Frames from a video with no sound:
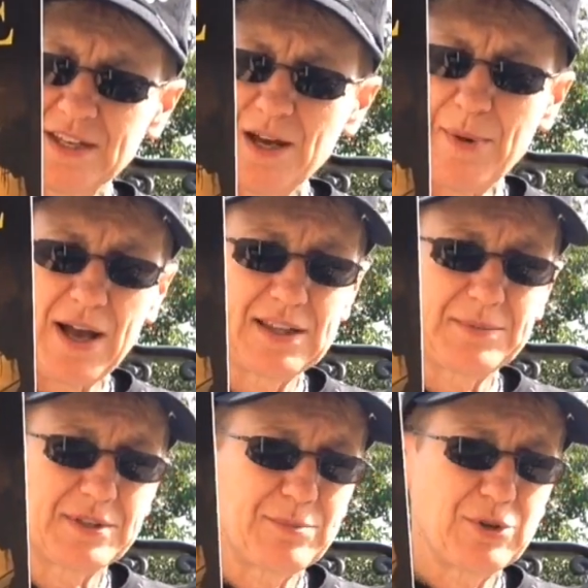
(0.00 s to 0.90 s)

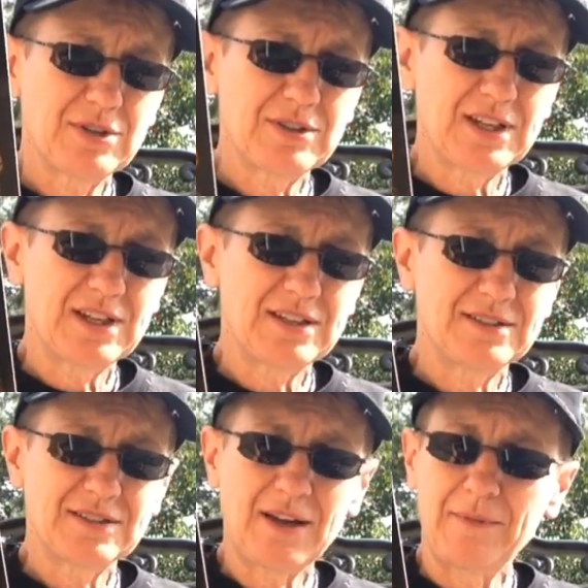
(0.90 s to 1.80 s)
apocalyptic book that
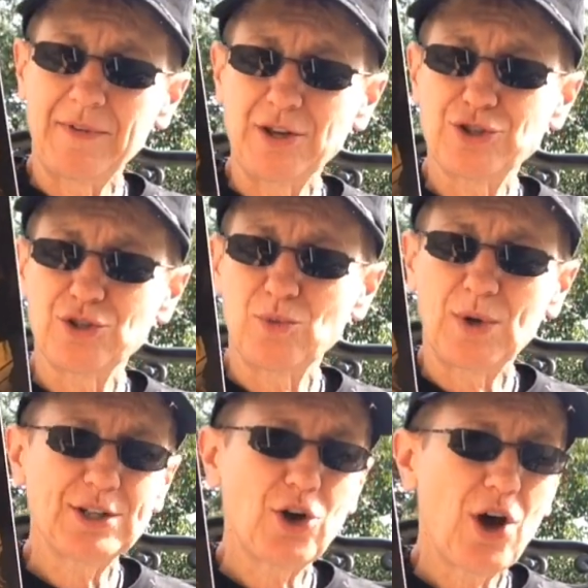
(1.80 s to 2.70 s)
I'm not sure
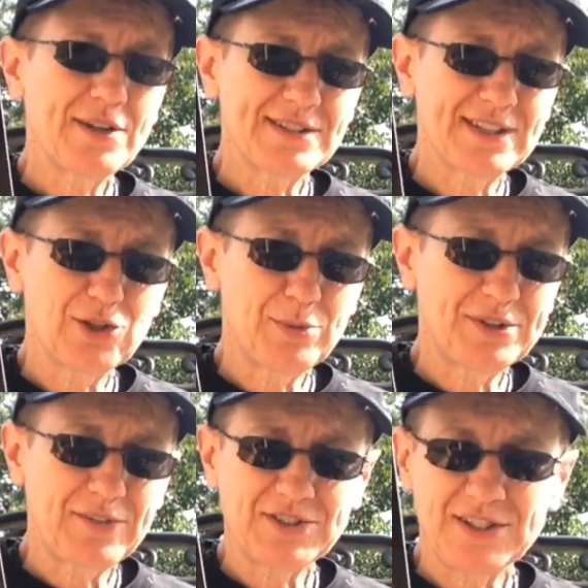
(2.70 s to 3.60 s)
what caused the global
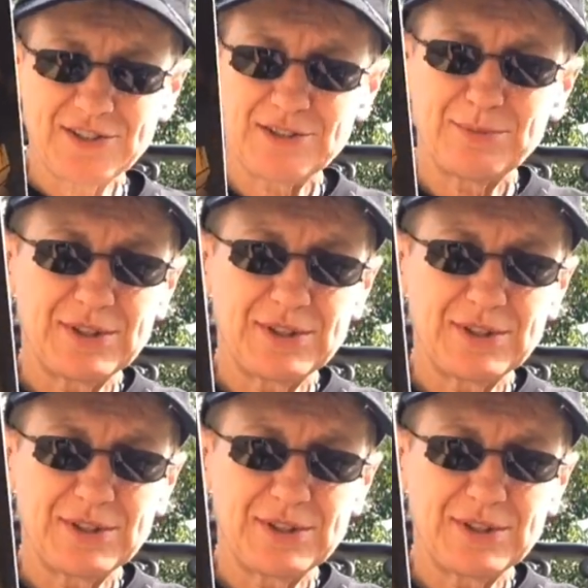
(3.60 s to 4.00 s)
devastation,